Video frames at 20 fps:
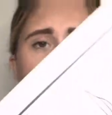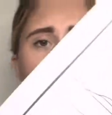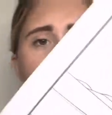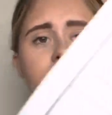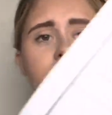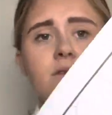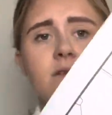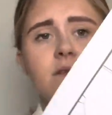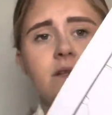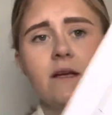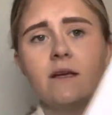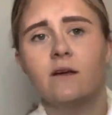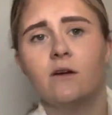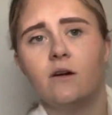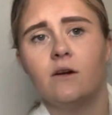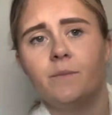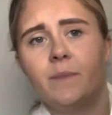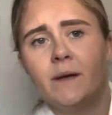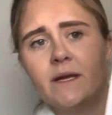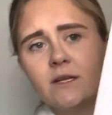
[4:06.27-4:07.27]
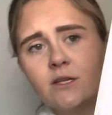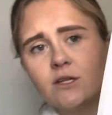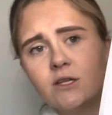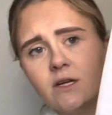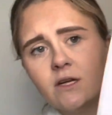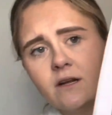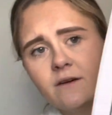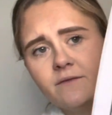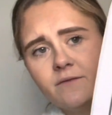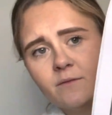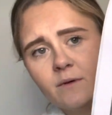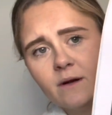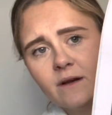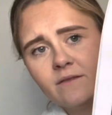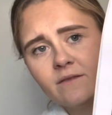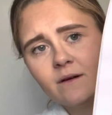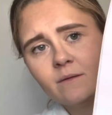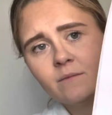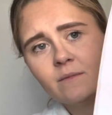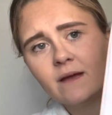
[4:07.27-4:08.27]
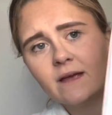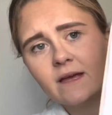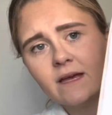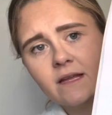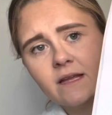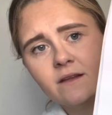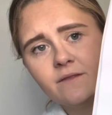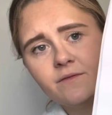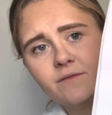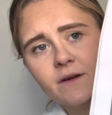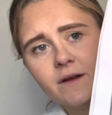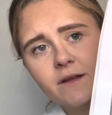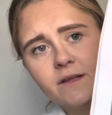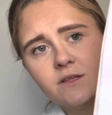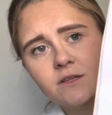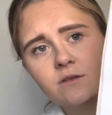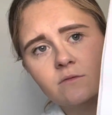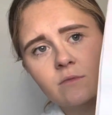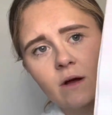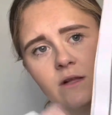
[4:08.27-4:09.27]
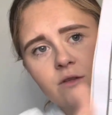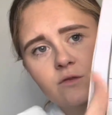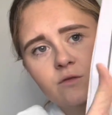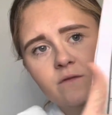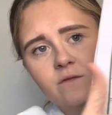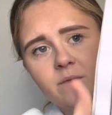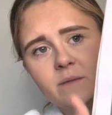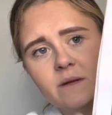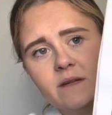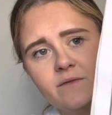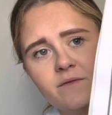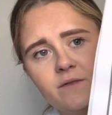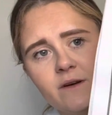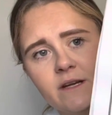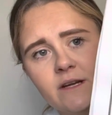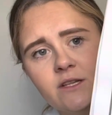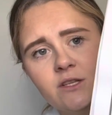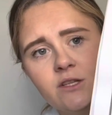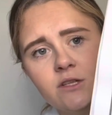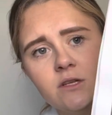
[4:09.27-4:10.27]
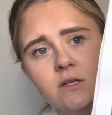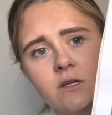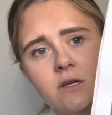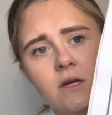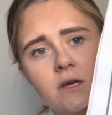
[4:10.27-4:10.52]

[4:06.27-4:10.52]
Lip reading: So it's like got a picture of one of them like in the fridge, about 2 of them in the fridge.